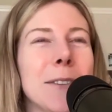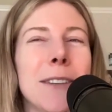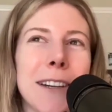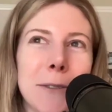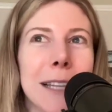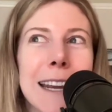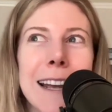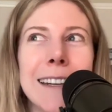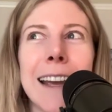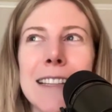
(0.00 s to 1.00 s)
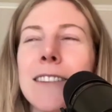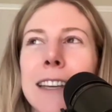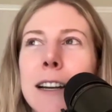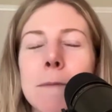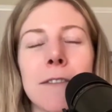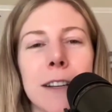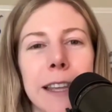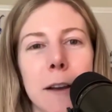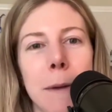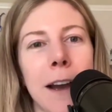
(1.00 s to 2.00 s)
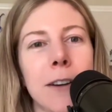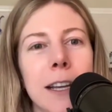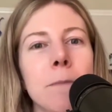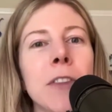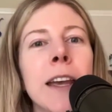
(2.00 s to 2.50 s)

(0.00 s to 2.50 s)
late at night looking up everything about it,